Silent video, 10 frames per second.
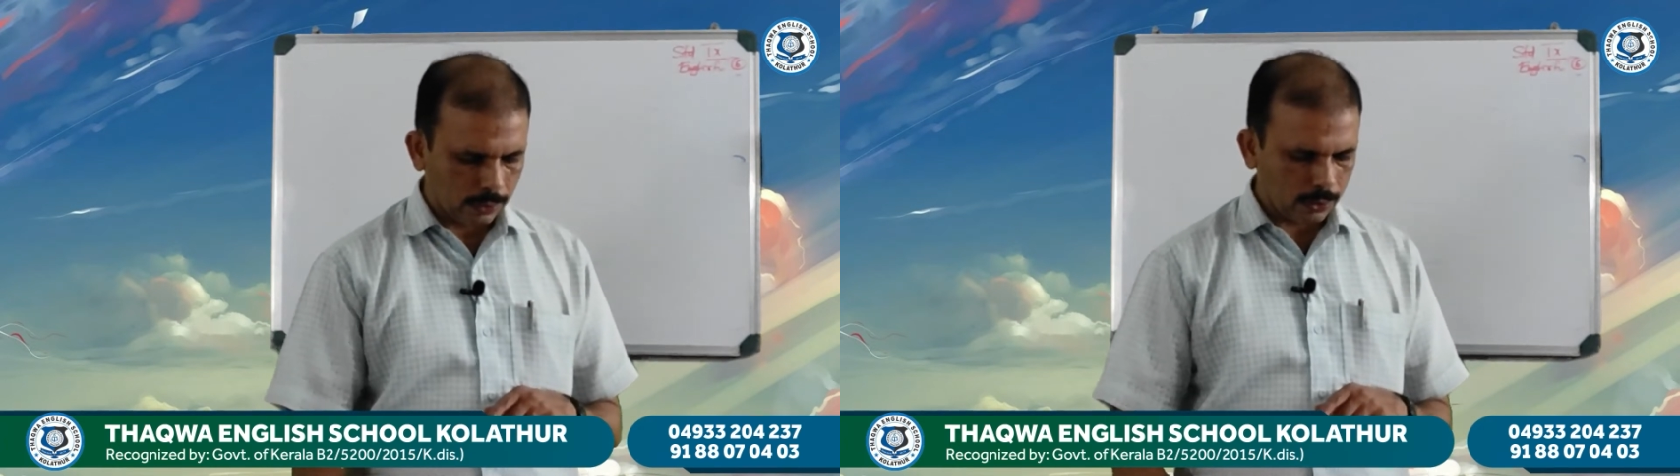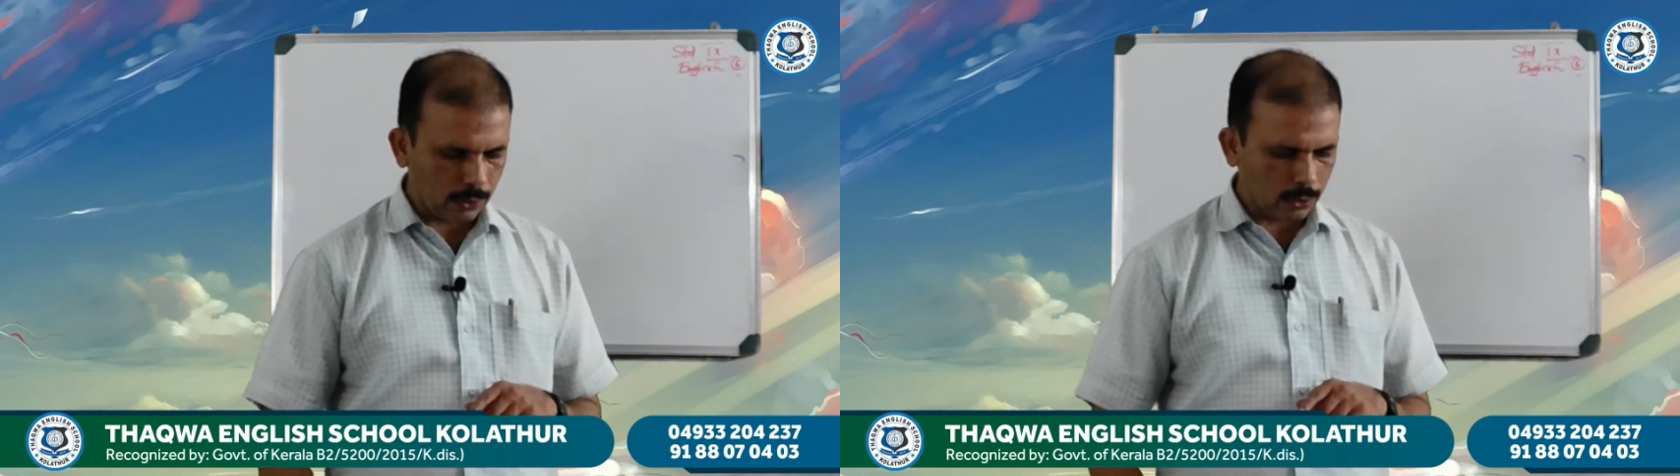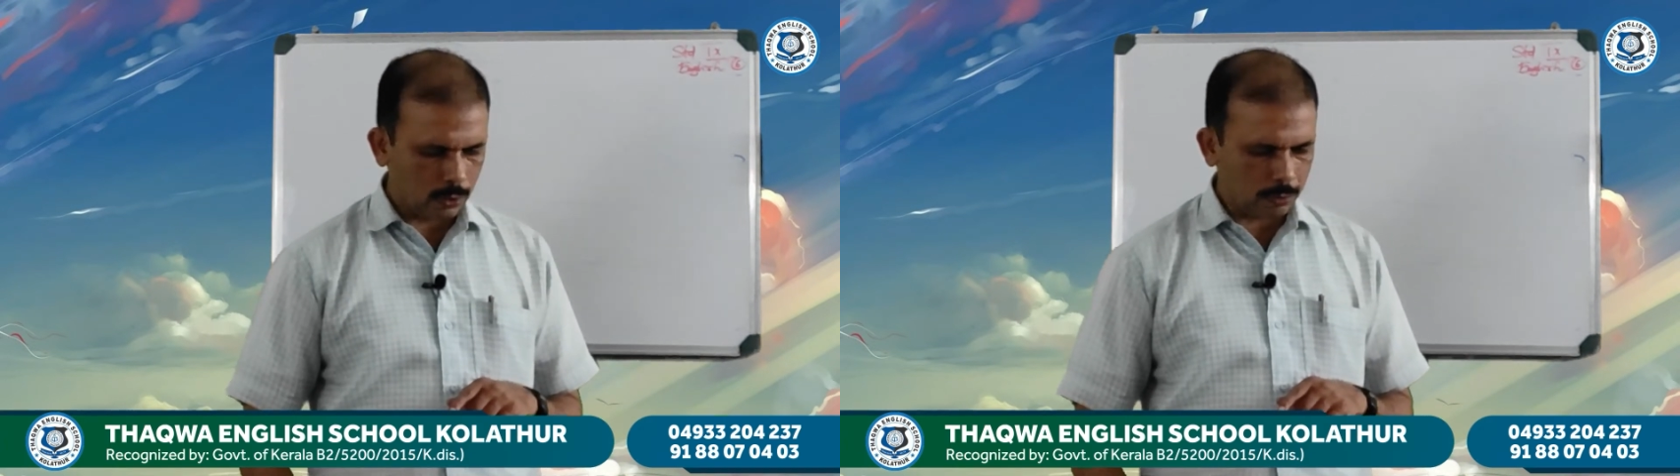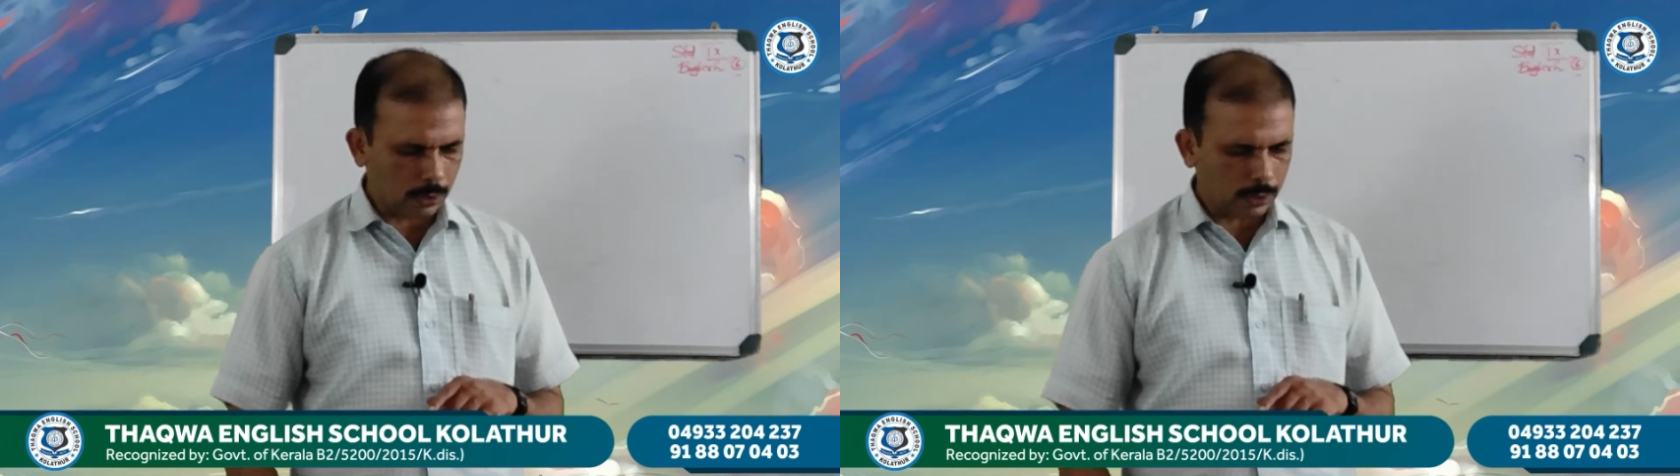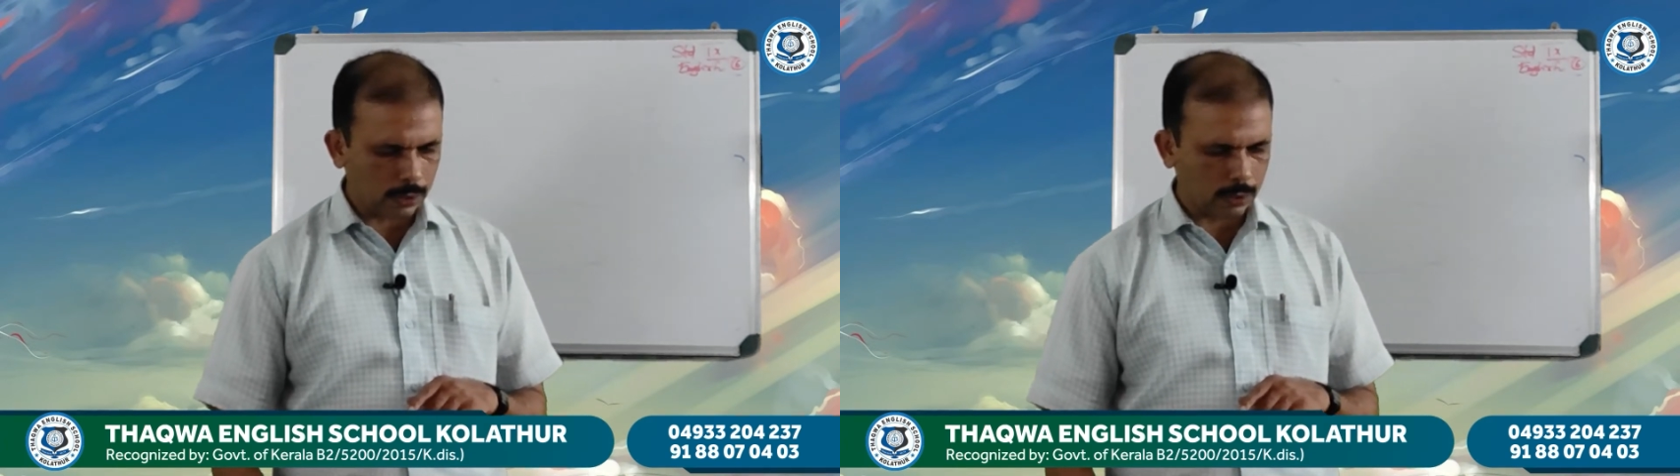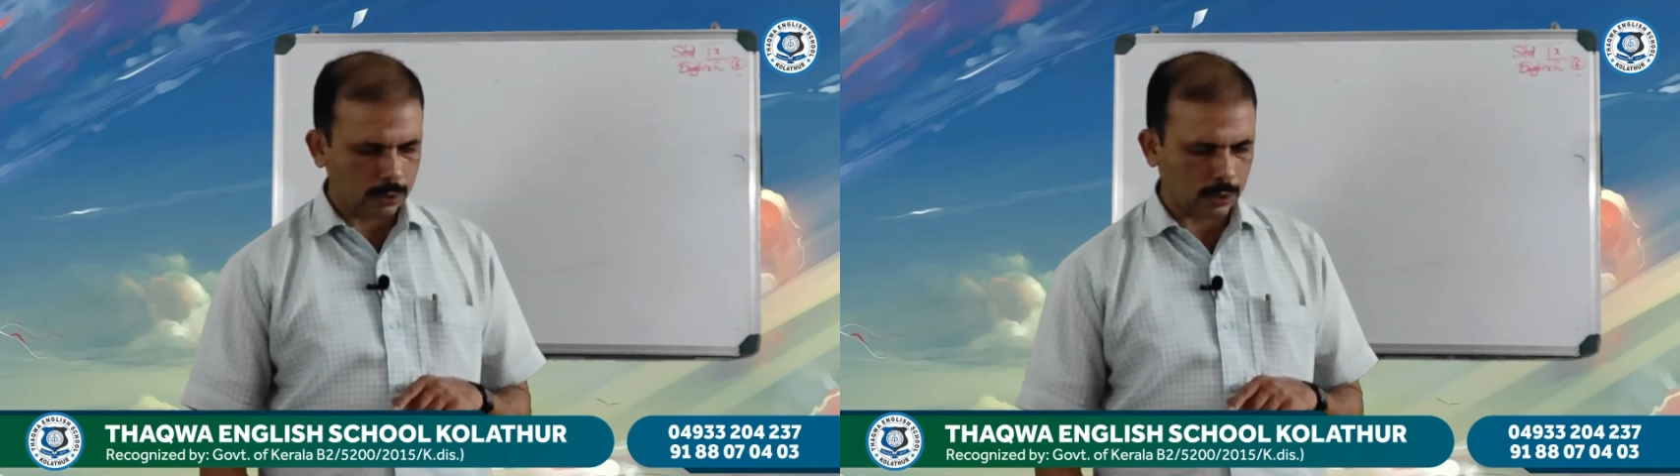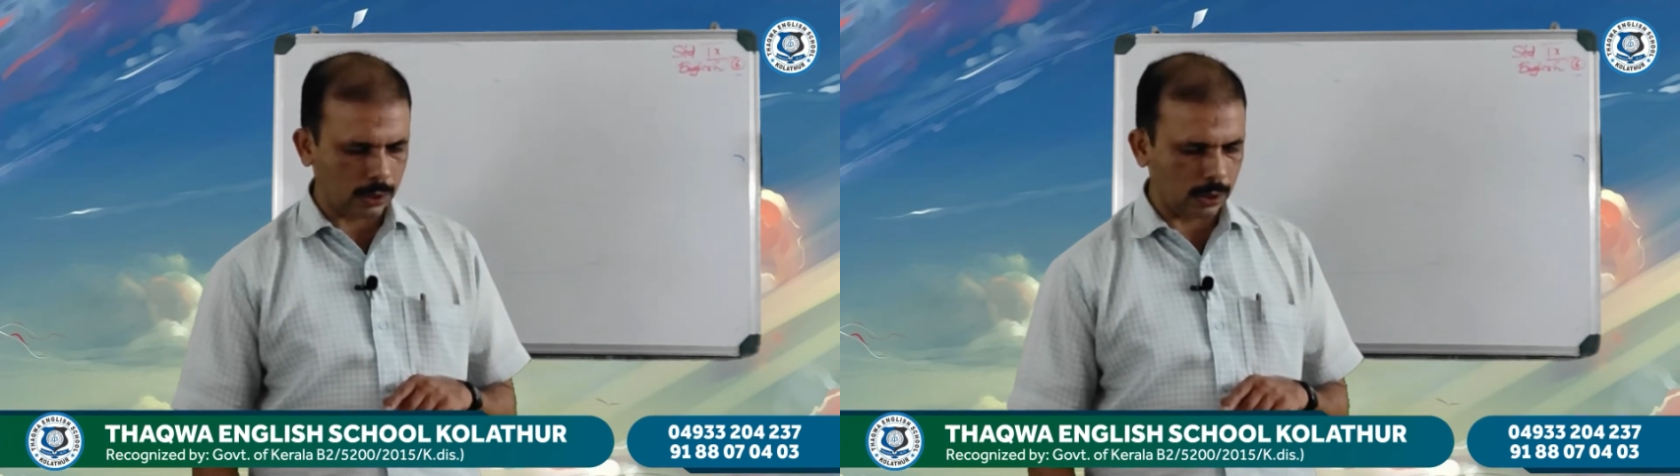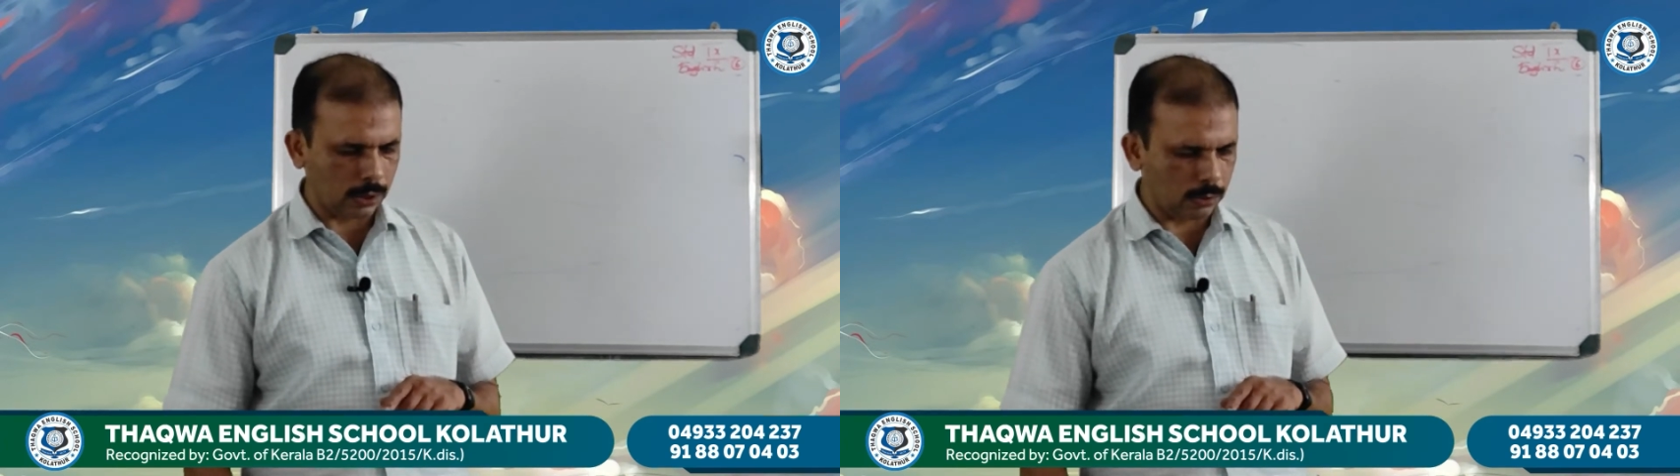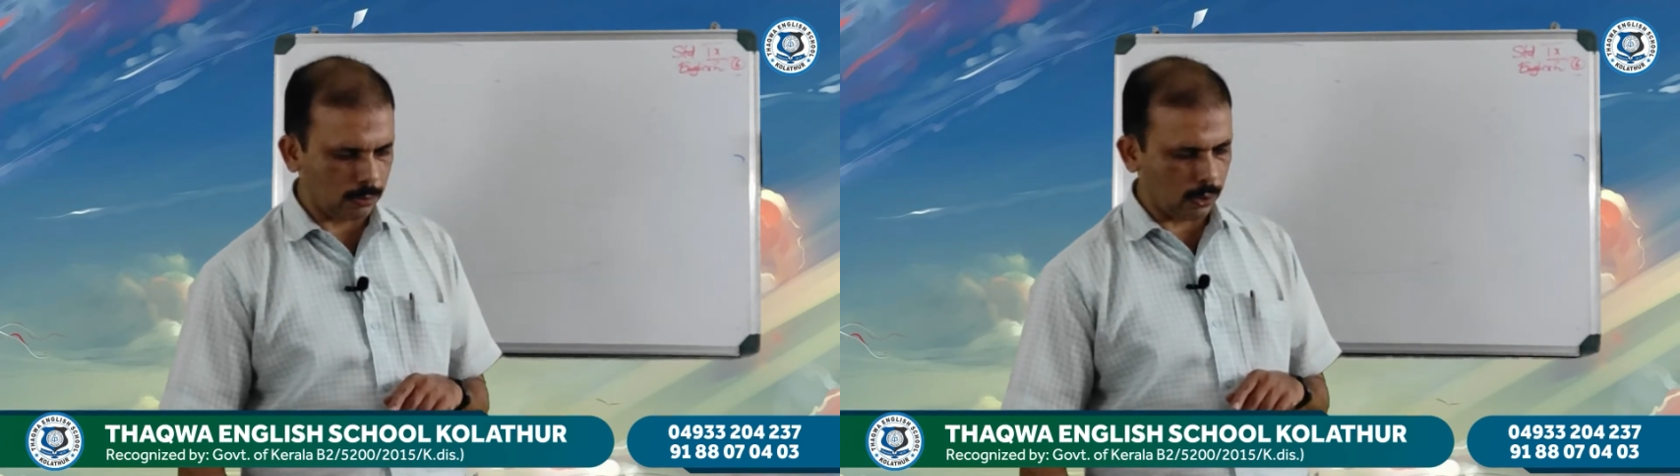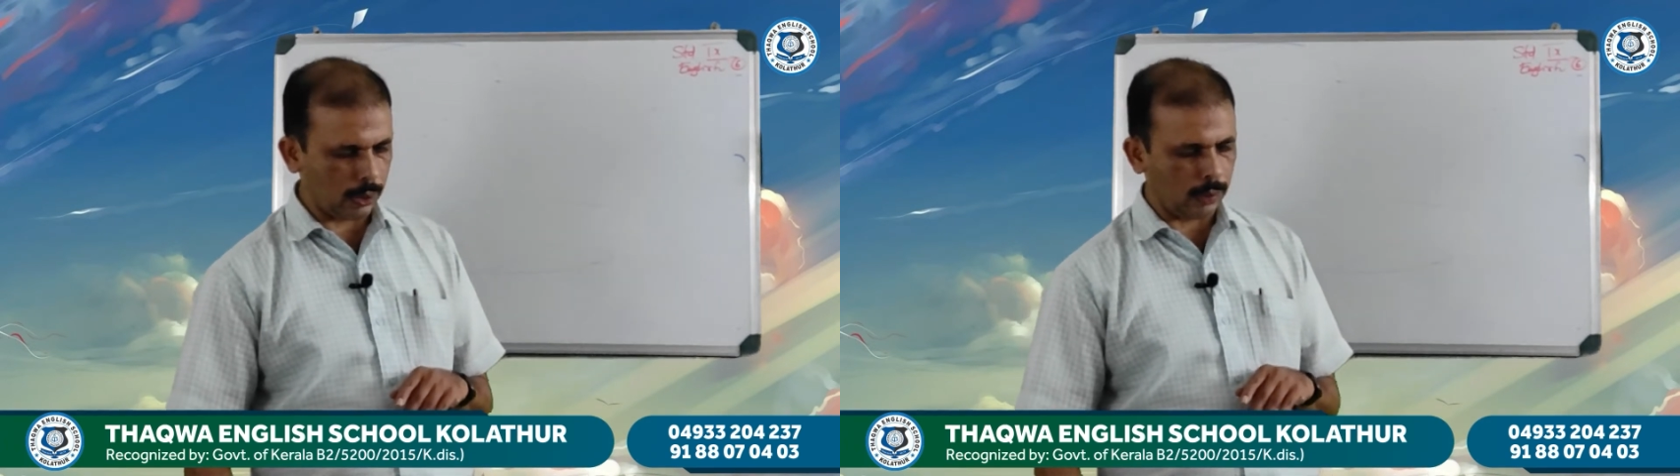So good morning Sachin, good
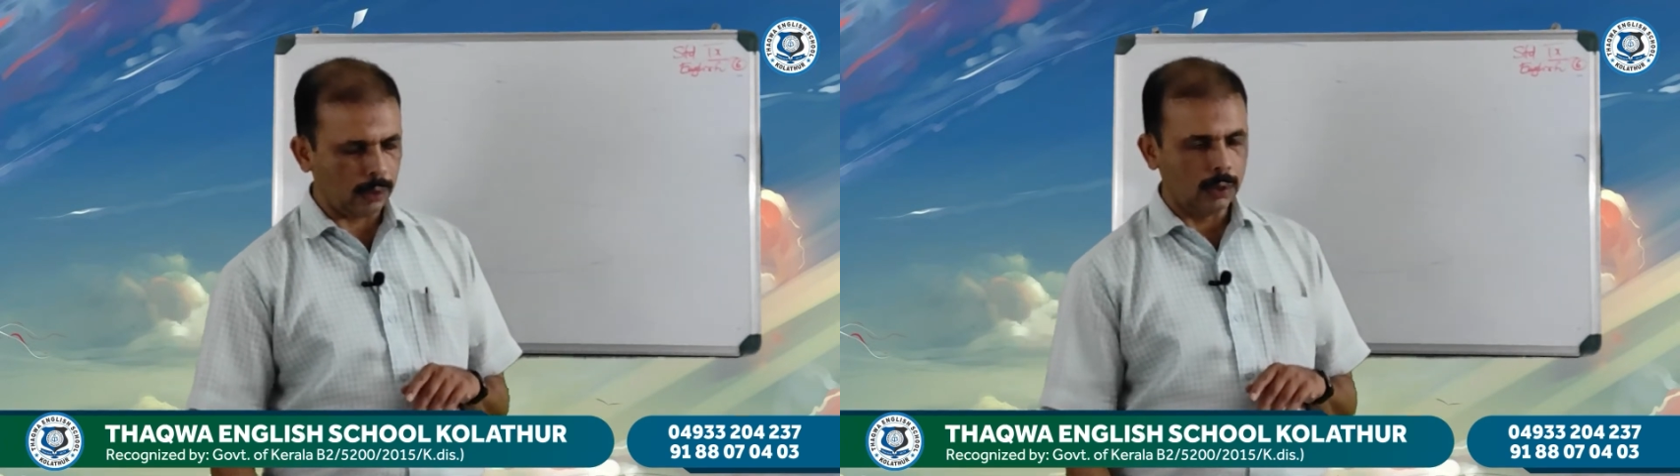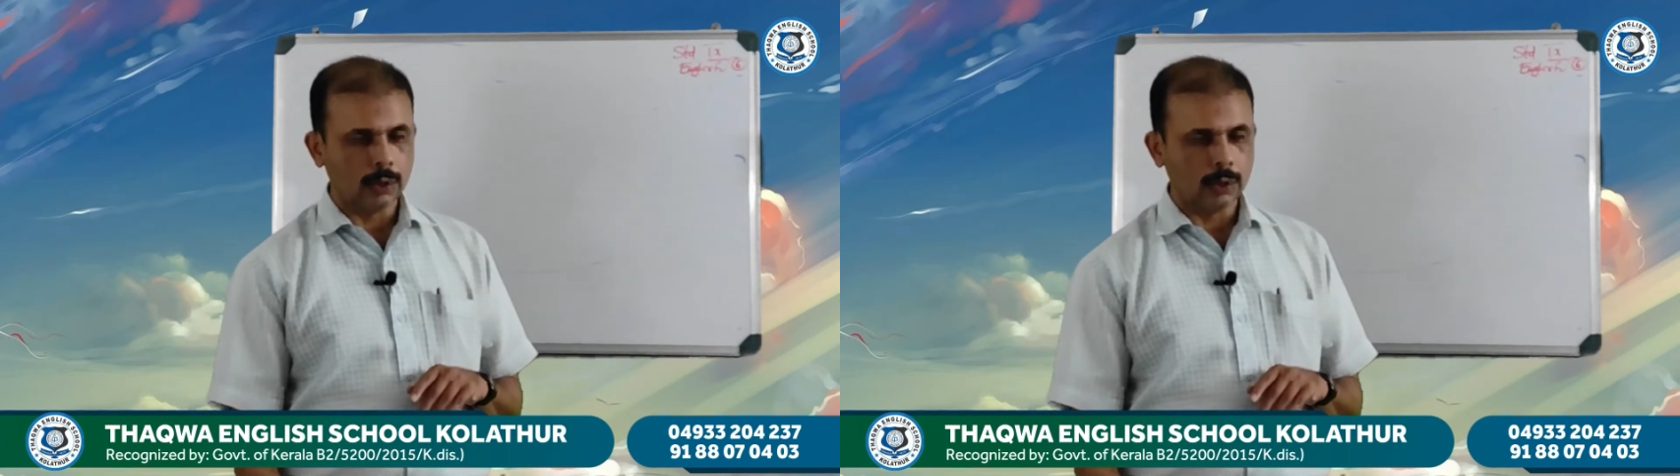morning.